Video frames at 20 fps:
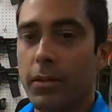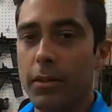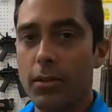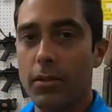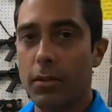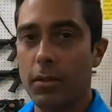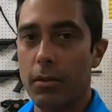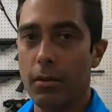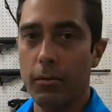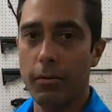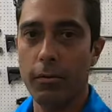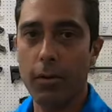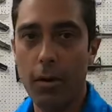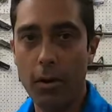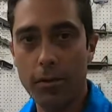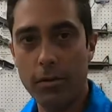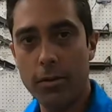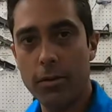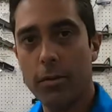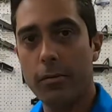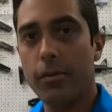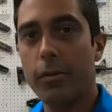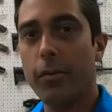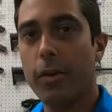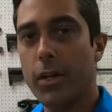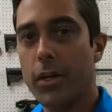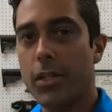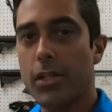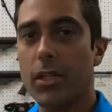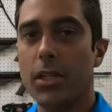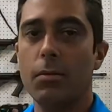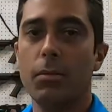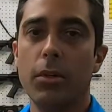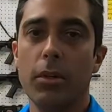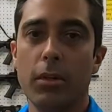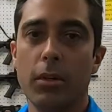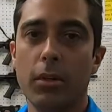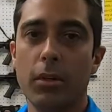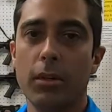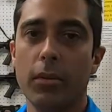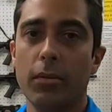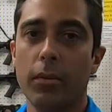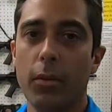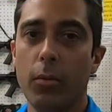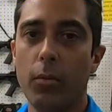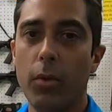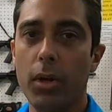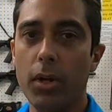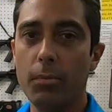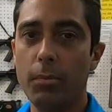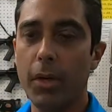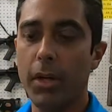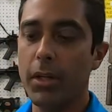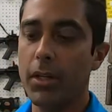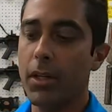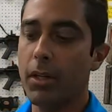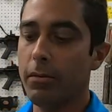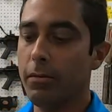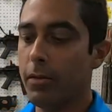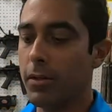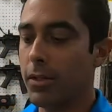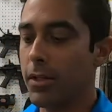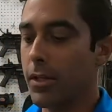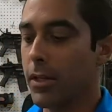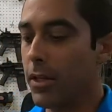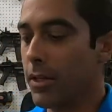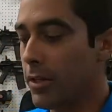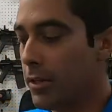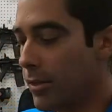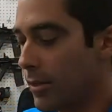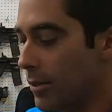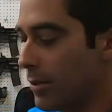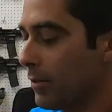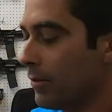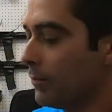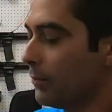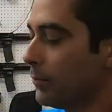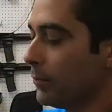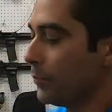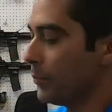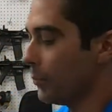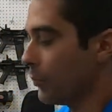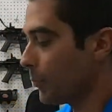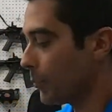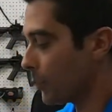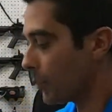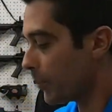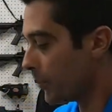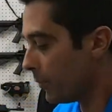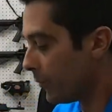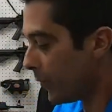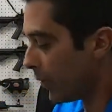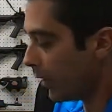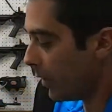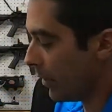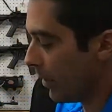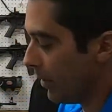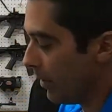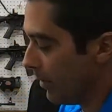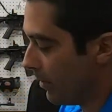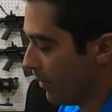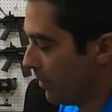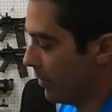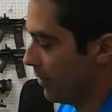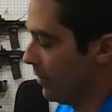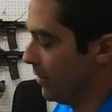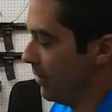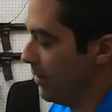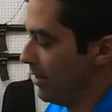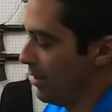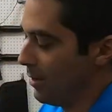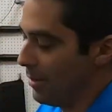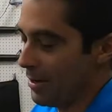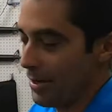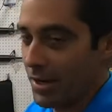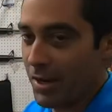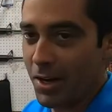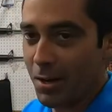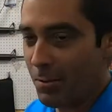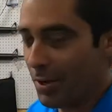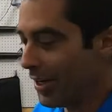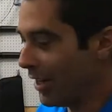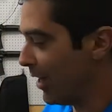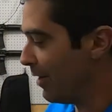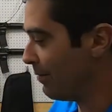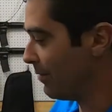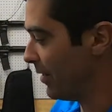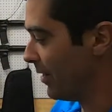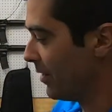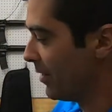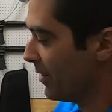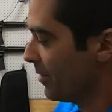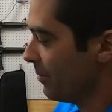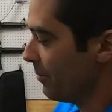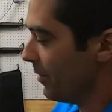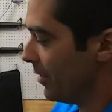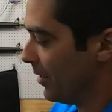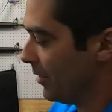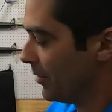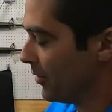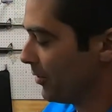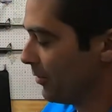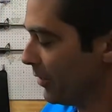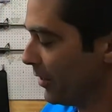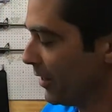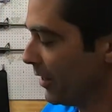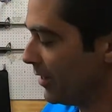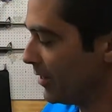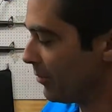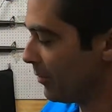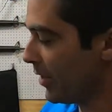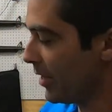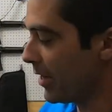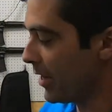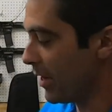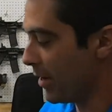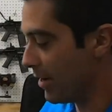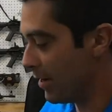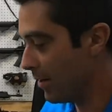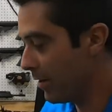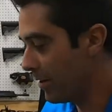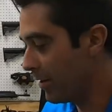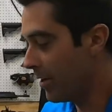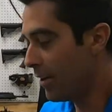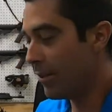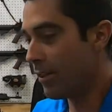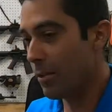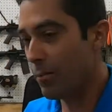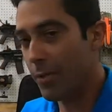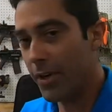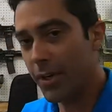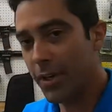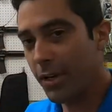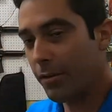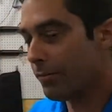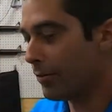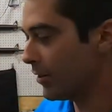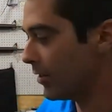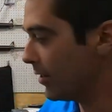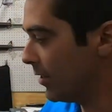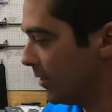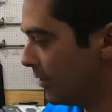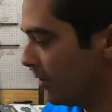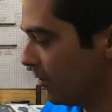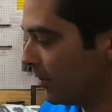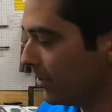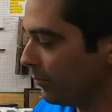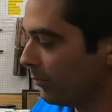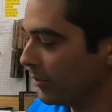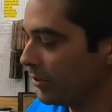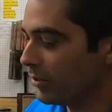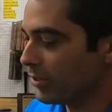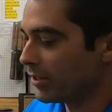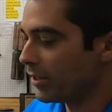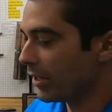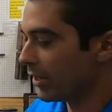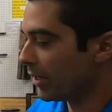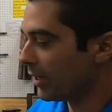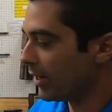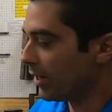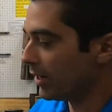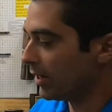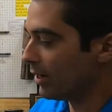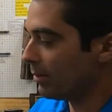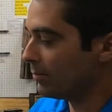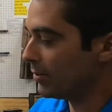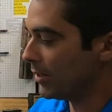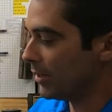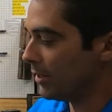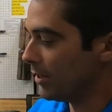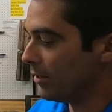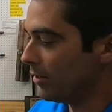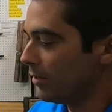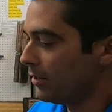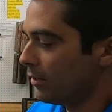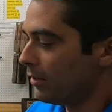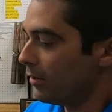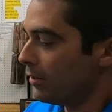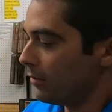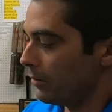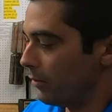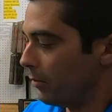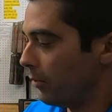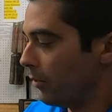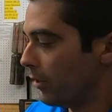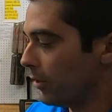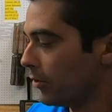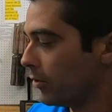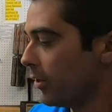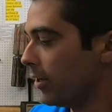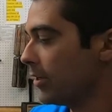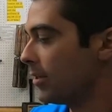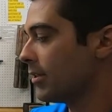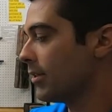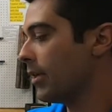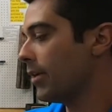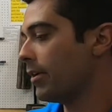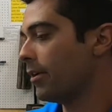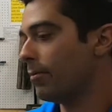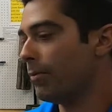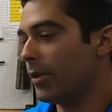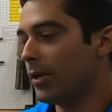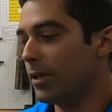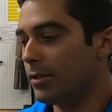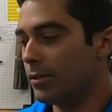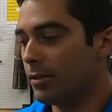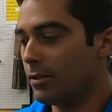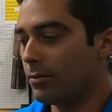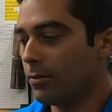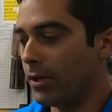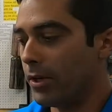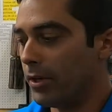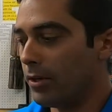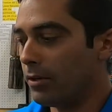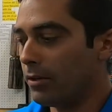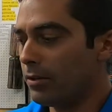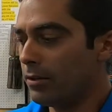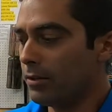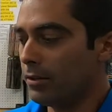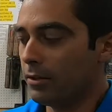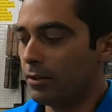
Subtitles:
So the revolver is going to be very similar. The one big difference is, and again, I'm a lefty, but I'll show you guys right-handed. The big difference is when your second hand comes in, you want to try and set your pins as well